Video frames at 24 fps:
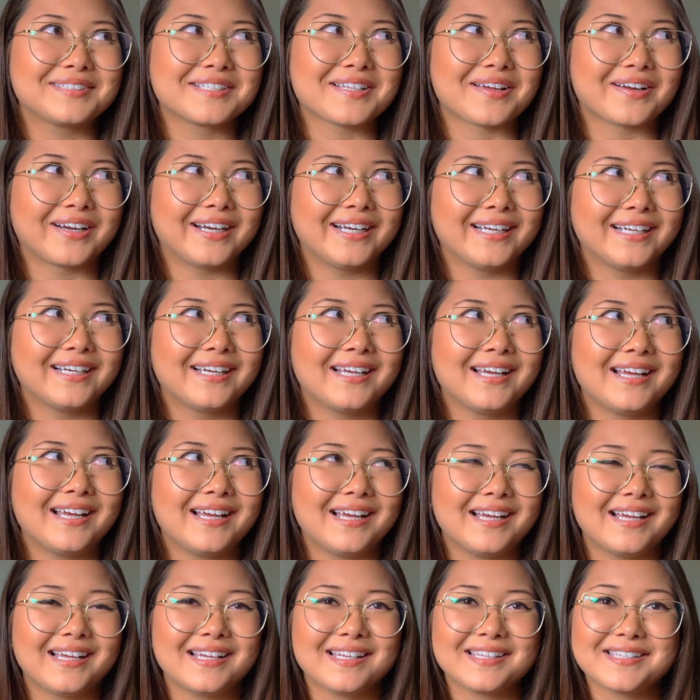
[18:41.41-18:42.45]
Sorry.
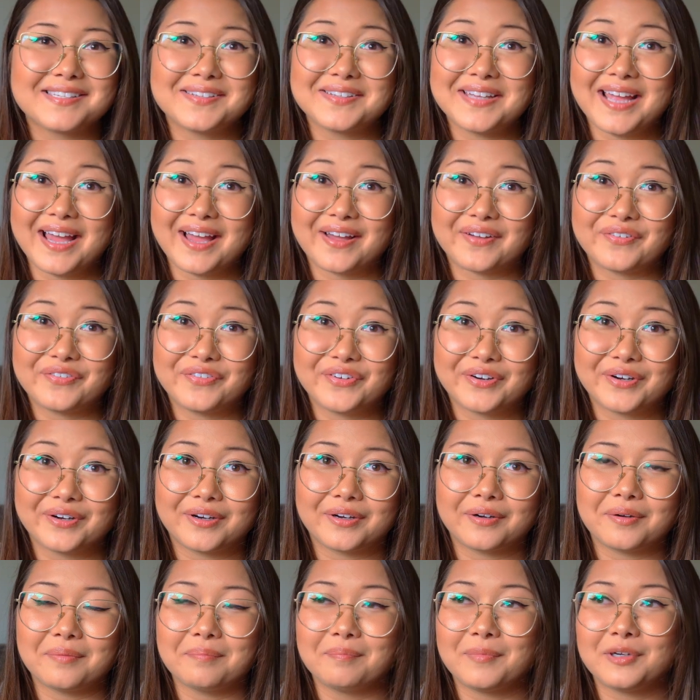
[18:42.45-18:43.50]
So yeah,
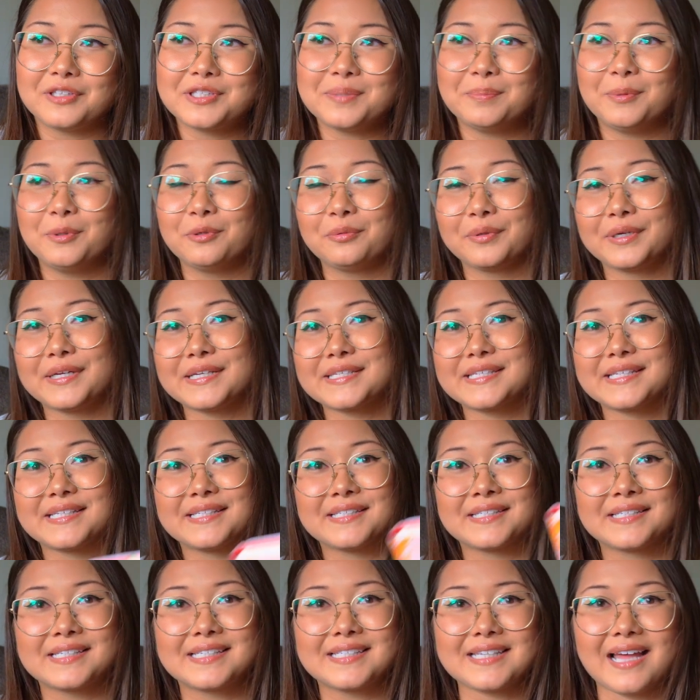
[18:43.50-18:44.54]
for multiple
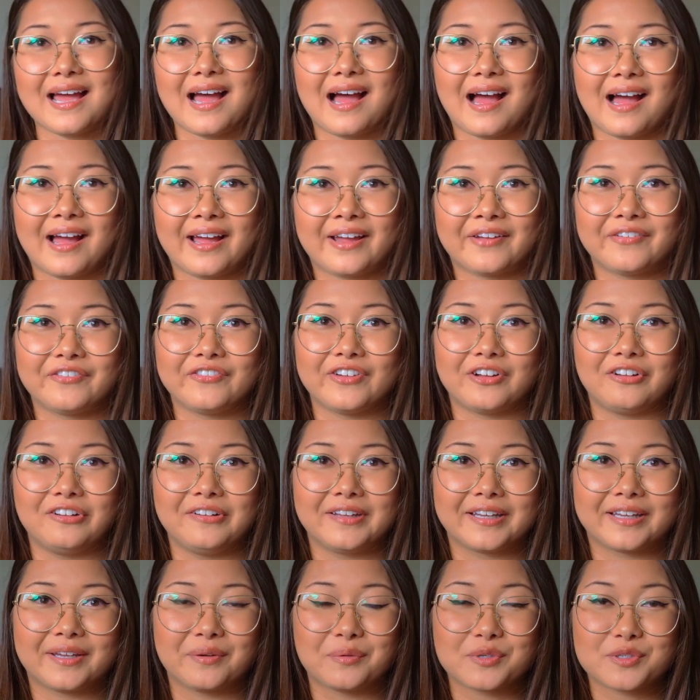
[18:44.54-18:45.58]
reasons, I
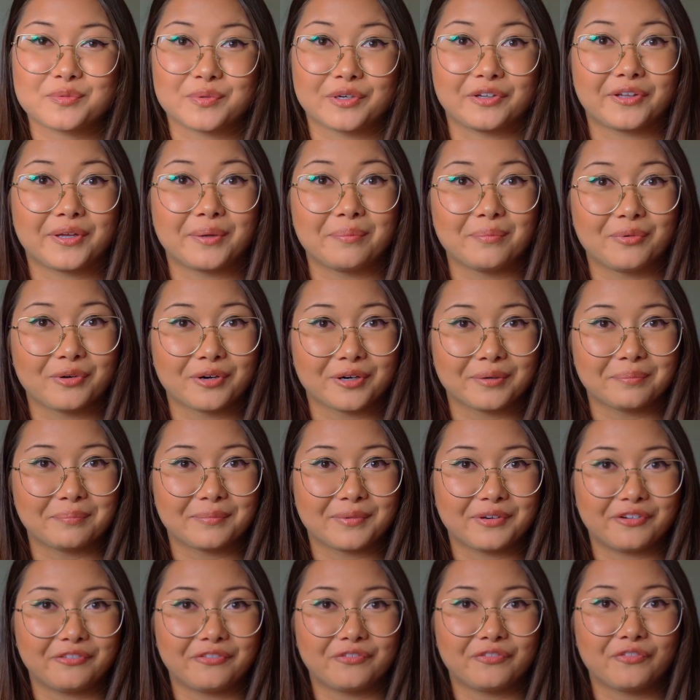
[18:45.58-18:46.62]
felt like it was really
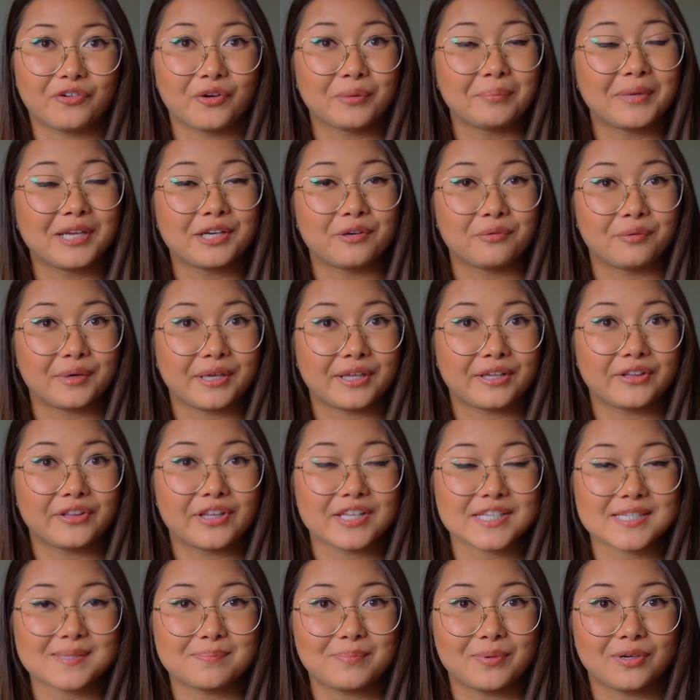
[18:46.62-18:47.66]
important for me to
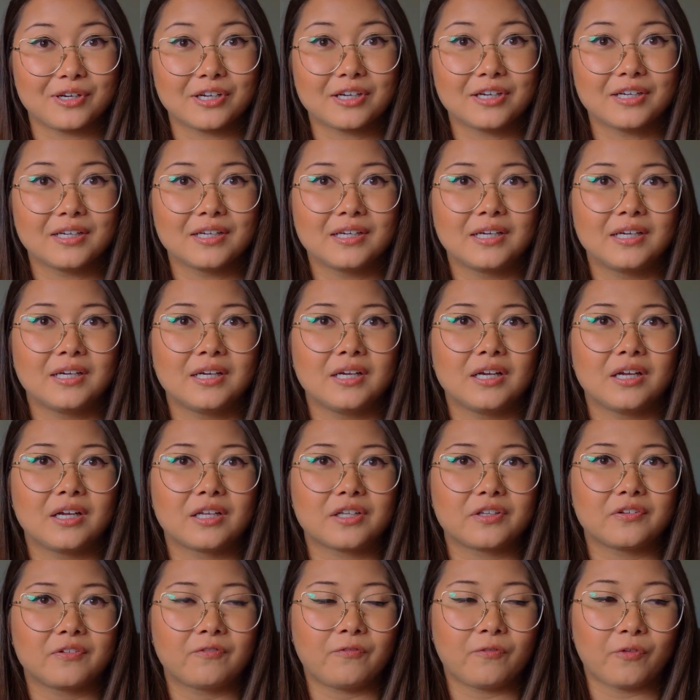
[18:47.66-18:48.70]
read this book
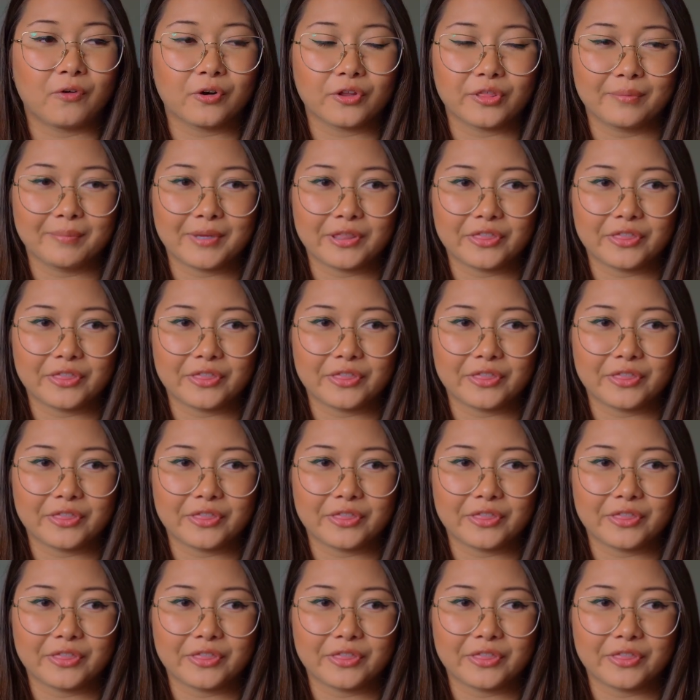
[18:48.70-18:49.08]
for